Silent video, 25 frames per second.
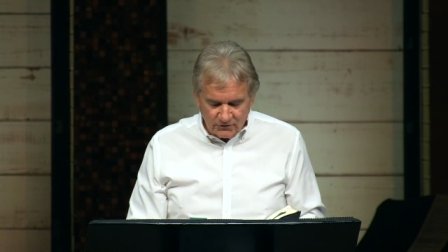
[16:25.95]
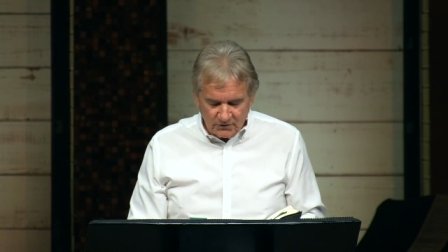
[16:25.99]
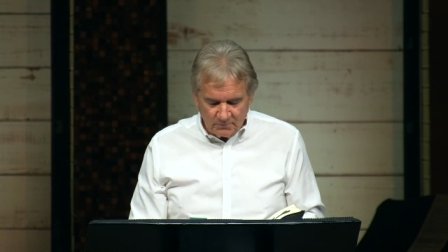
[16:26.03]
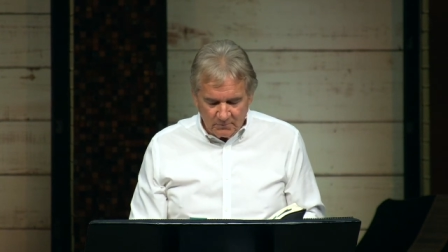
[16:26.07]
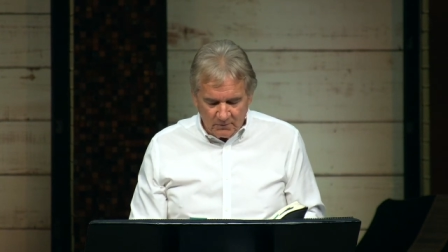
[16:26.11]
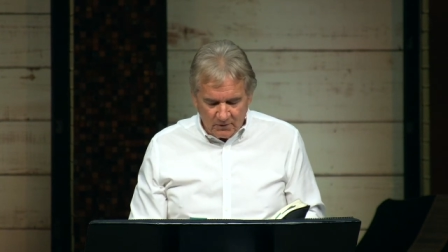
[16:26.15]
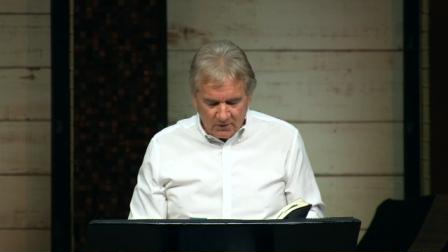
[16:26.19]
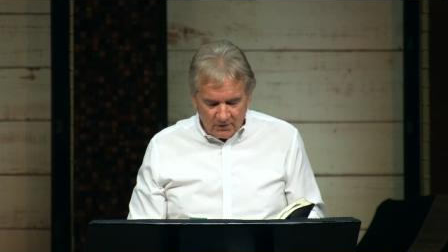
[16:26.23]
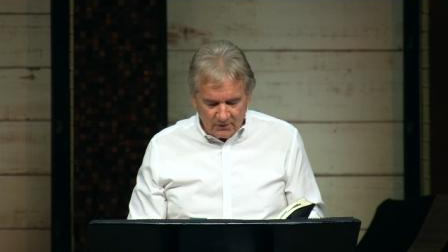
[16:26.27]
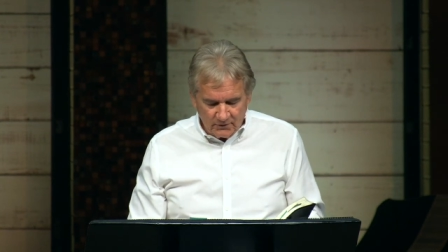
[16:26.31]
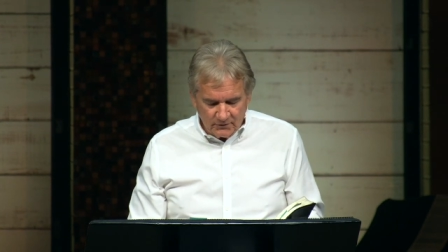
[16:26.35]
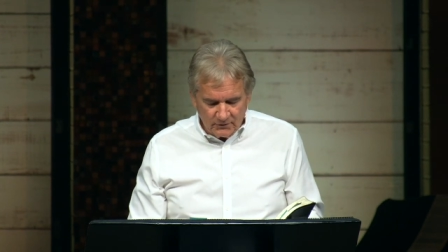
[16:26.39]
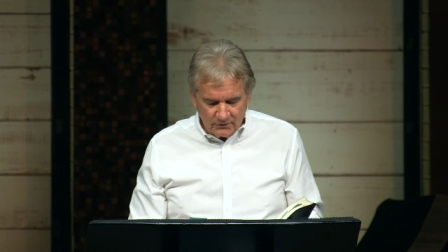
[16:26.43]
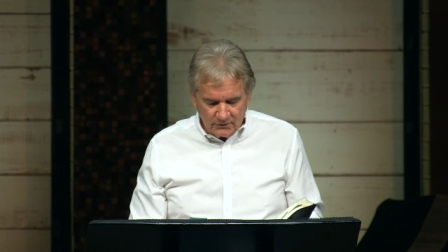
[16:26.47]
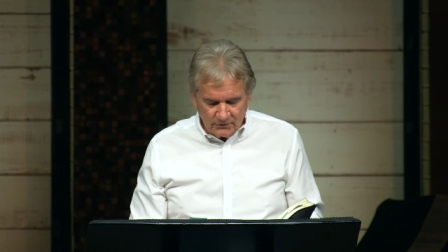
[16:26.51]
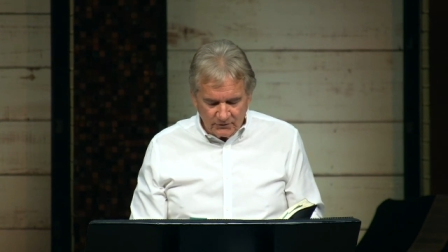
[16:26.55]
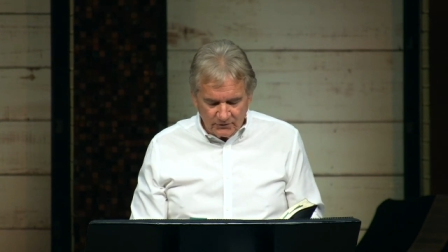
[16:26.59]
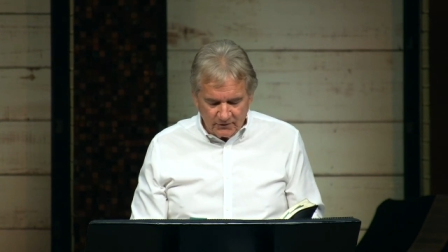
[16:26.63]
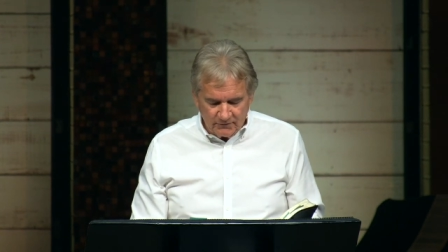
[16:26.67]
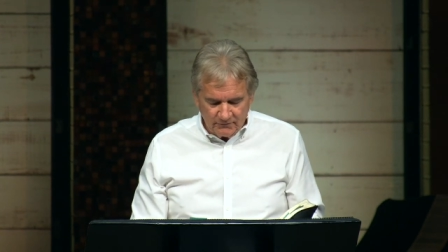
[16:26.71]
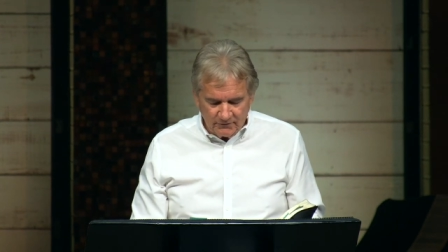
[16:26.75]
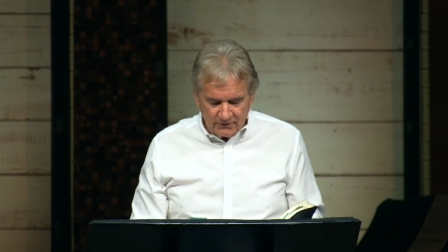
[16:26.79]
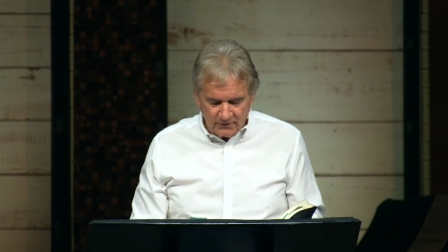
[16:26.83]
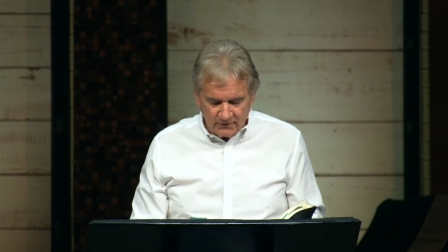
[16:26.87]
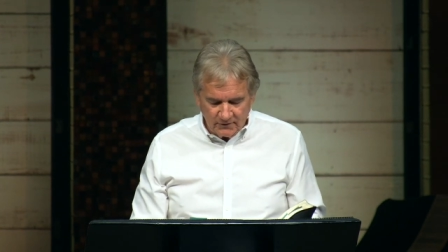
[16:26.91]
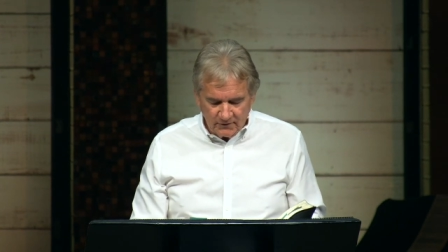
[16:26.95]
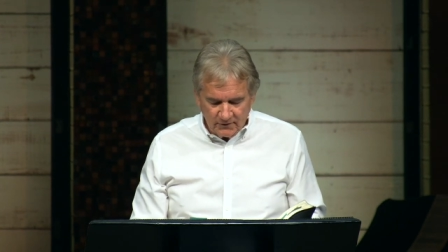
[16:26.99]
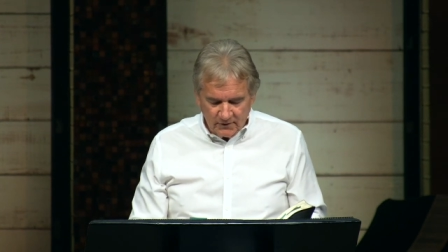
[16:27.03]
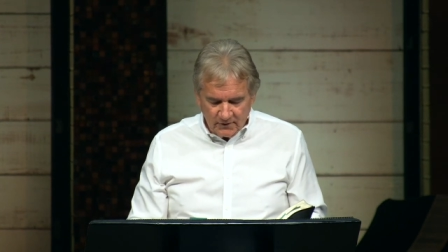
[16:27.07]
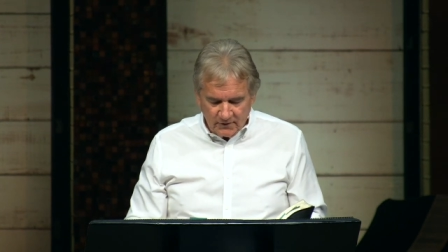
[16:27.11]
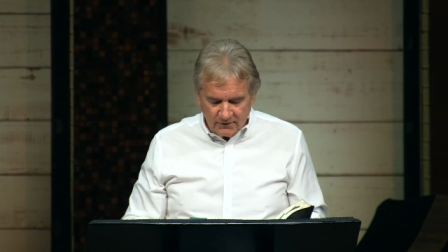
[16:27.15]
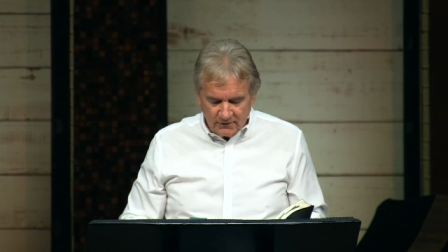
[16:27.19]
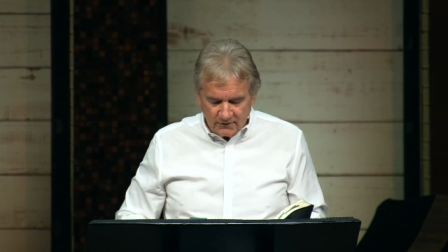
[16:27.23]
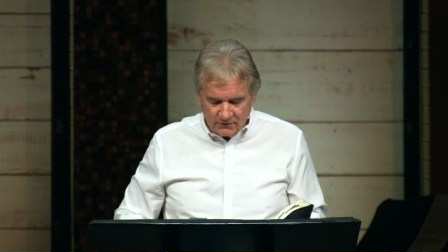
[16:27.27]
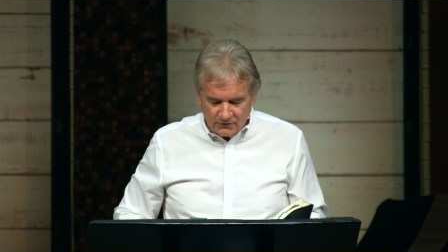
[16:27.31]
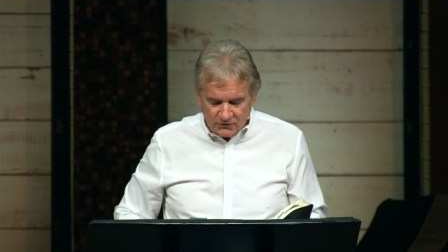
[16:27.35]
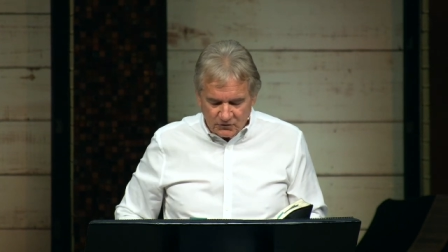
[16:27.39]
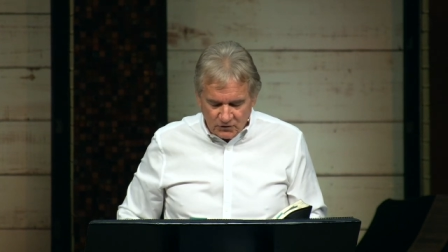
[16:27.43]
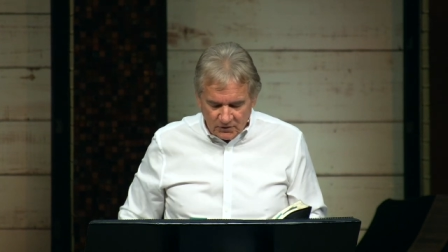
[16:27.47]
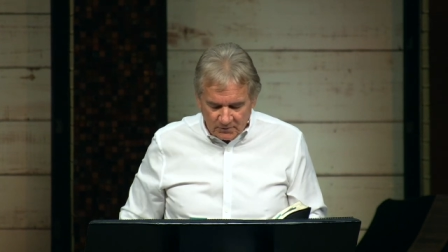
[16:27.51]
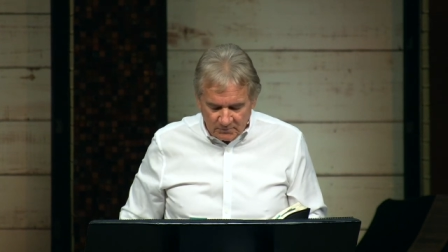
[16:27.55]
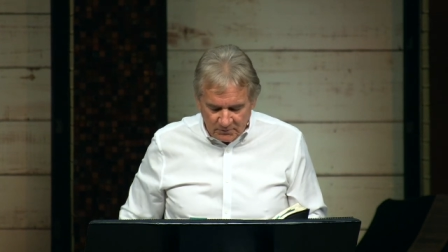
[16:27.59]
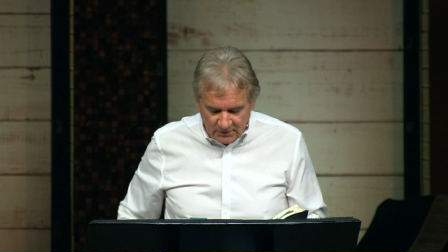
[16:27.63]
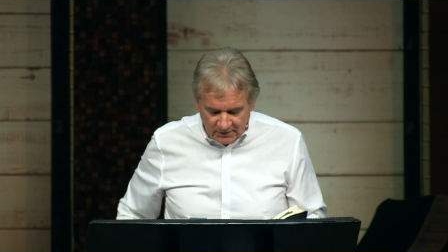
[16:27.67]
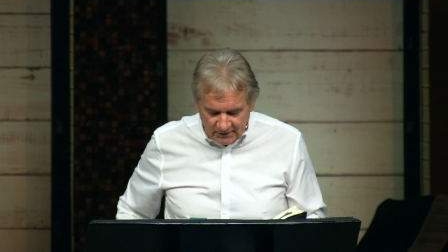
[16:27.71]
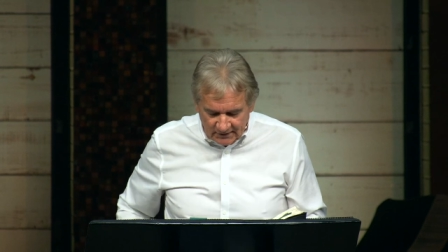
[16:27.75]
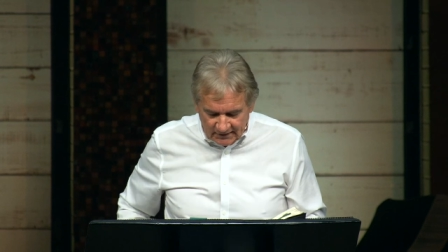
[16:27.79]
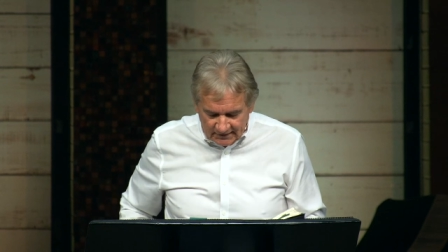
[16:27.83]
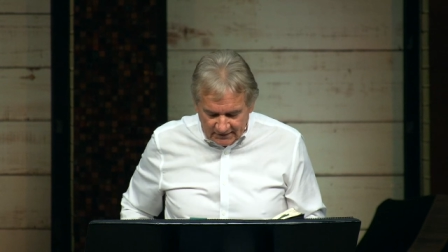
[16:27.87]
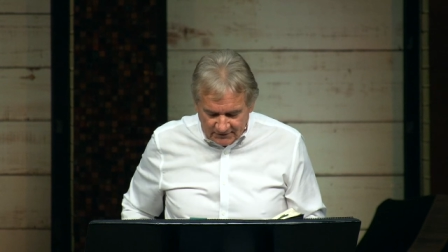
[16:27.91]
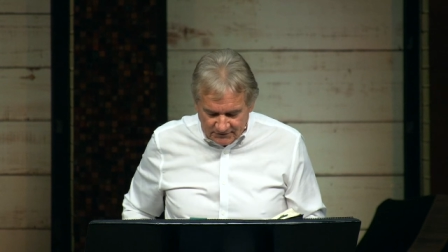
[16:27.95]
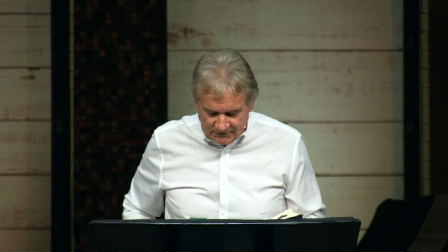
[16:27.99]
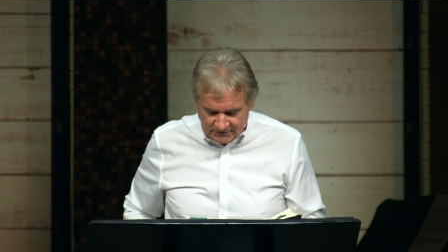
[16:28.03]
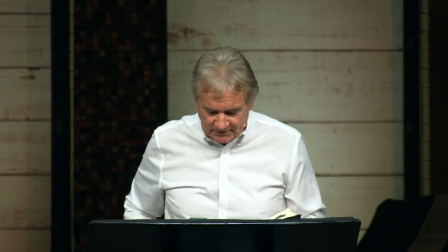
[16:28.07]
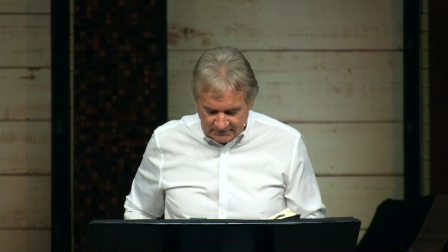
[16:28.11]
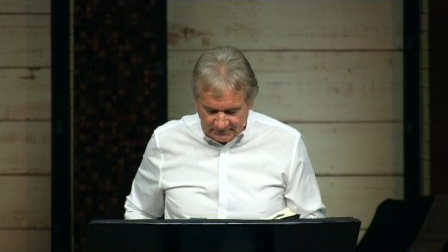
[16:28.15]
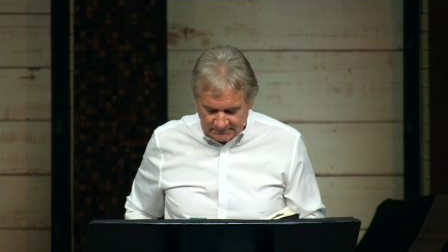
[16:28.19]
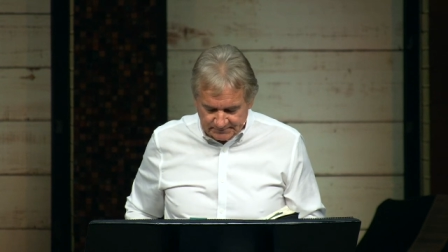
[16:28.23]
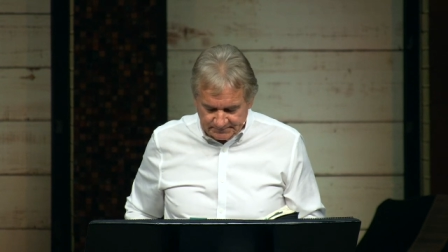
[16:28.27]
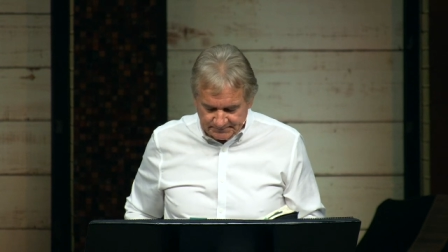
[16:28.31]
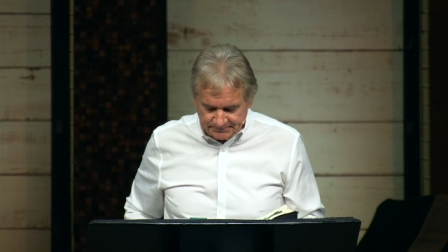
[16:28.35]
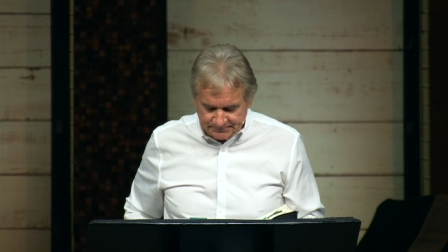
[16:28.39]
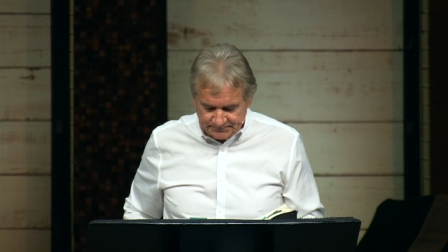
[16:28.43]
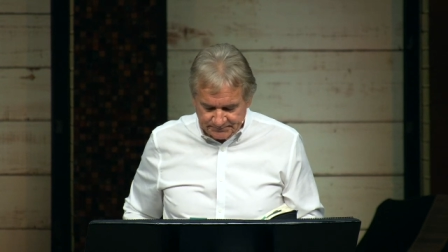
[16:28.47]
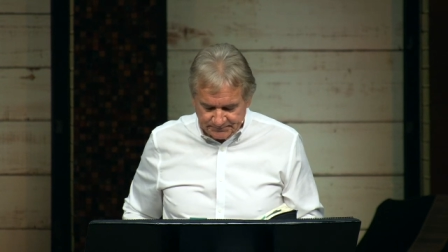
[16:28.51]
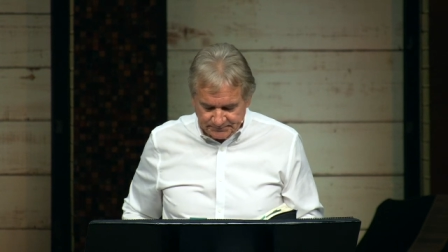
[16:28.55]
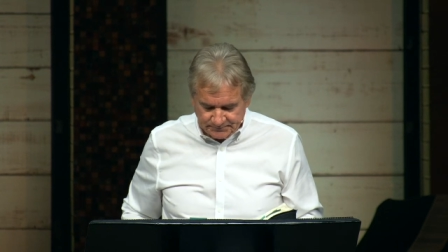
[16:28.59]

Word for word: the martyrs of the, the tribulation.